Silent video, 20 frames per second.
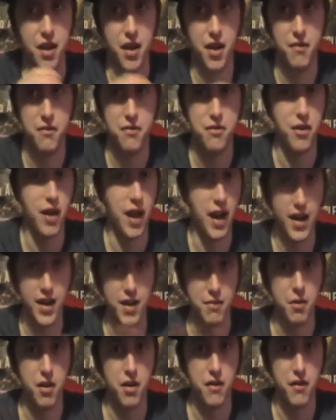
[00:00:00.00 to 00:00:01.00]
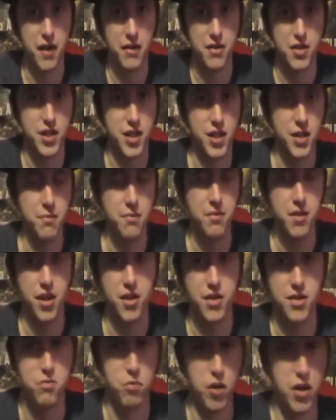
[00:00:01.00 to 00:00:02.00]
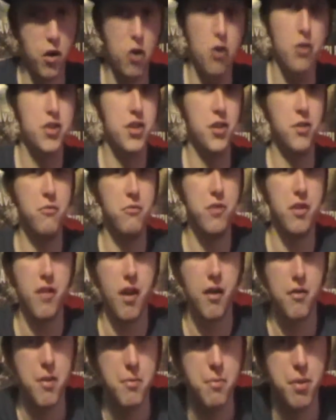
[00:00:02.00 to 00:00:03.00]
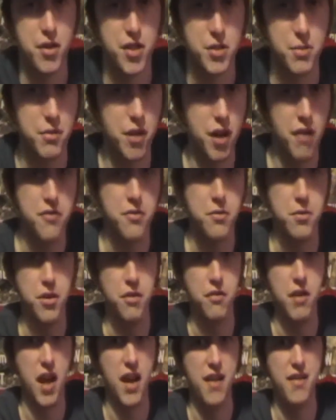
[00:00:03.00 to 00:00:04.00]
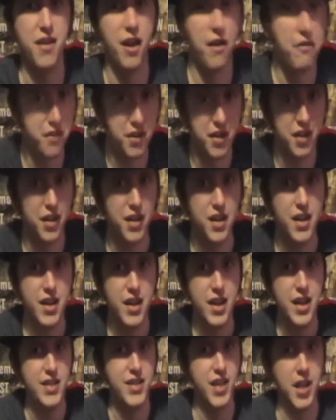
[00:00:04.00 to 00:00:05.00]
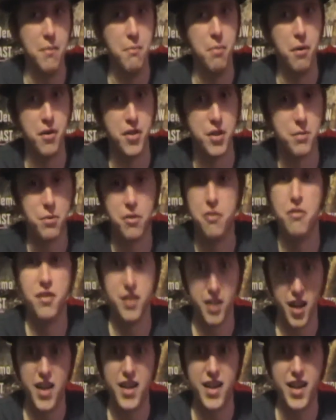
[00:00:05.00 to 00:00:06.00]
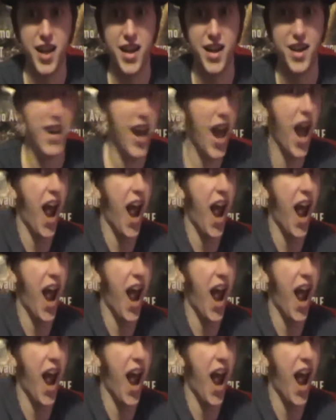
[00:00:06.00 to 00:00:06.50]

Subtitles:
for any one of our team. Because we're awesome, we're all impossible after all, and nothing is impossible. Get it?